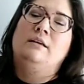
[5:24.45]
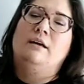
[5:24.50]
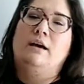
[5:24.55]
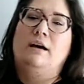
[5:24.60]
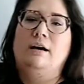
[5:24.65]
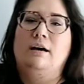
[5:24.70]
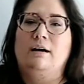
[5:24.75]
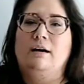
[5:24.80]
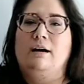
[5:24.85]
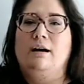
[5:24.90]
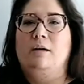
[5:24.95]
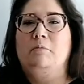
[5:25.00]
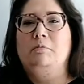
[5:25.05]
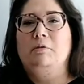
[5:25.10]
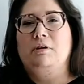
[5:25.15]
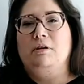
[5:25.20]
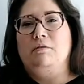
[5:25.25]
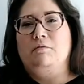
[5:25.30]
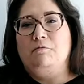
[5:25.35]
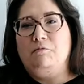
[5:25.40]
I'm
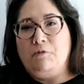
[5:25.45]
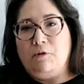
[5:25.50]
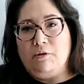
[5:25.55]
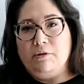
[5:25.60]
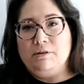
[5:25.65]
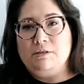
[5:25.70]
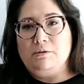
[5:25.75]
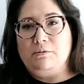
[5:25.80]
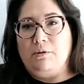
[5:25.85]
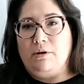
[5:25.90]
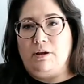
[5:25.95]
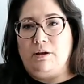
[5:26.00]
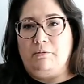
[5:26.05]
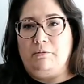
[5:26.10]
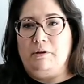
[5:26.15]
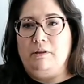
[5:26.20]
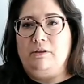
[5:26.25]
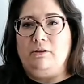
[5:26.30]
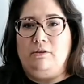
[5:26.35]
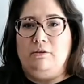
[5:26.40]
looking forward to working
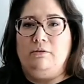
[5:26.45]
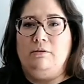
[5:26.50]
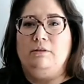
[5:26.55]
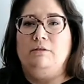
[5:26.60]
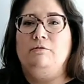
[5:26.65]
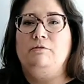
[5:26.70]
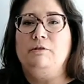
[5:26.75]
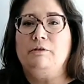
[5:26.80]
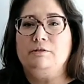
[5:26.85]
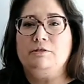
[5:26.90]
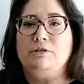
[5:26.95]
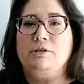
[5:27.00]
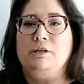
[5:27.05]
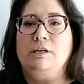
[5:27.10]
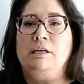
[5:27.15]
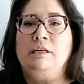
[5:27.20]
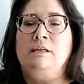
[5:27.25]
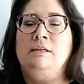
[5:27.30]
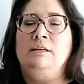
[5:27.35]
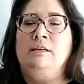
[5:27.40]
with you in the
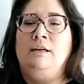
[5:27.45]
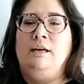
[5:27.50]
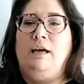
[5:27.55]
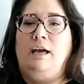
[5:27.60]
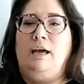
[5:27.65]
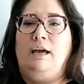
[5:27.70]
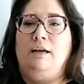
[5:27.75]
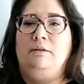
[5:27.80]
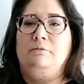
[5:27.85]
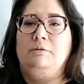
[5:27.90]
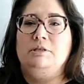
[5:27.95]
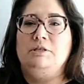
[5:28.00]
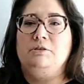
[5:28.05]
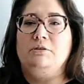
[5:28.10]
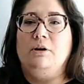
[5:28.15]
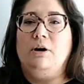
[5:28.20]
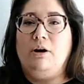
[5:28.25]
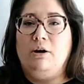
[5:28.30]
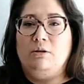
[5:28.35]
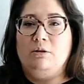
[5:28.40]
future and wish you
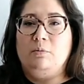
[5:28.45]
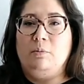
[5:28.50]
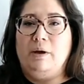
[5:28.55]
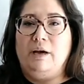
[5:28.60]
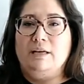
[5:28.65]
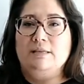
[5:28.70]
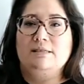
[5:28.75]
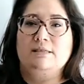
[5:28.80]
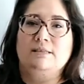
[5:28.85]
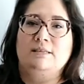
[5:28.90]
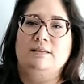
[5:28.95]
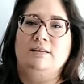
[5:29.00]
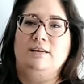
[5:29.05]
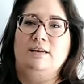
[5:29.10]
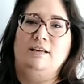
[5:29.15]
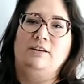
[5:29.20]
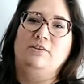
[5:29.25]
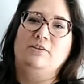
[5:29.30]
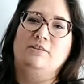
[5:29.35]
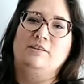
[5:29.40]
all the best
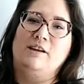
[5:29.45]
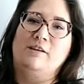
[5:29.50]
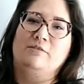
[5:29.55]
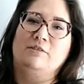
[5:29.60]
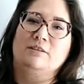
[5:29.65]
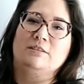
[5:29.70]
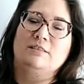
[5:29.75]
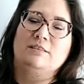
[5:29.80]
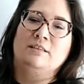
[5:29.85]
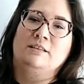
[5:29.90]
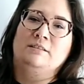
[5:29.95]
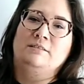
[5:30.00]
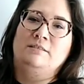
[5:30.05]
in your endeavors.